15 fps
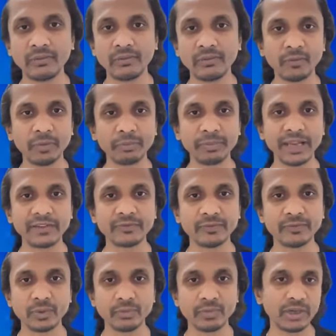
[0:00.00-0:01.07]
We have applied
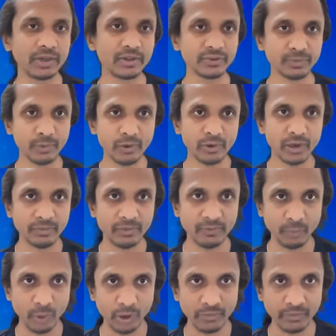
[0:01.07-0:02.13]
for builders program
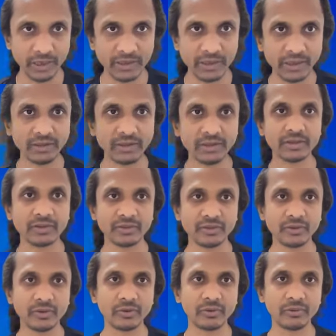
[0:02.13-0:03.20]
of Polymarket,
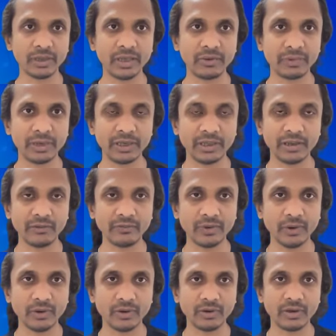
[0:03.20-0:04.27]
so we are waiting
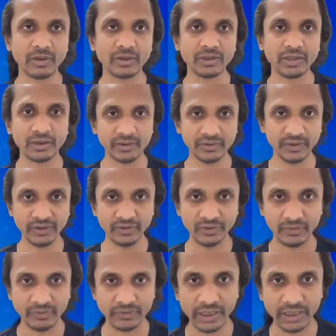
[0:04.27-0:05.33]
for the
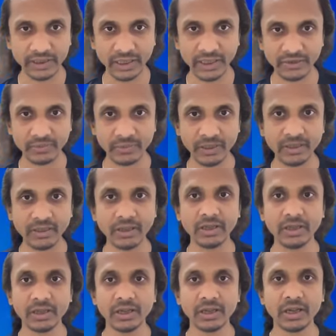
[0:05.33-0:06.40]
results of that as well.
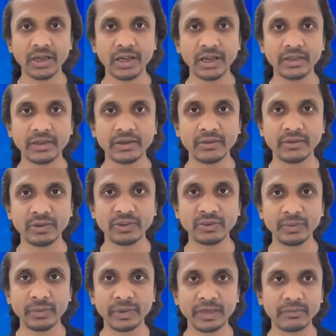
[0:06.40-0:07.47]
And
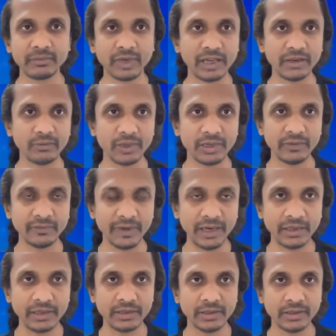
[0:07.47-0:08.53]
once we become like
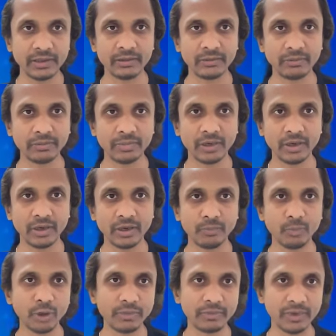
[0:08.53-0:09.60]
verified
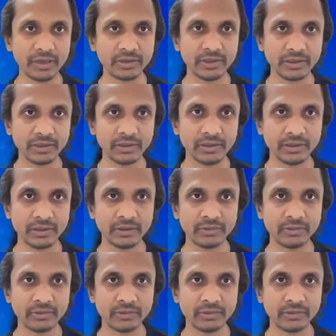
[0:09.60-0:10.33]
Polymarket,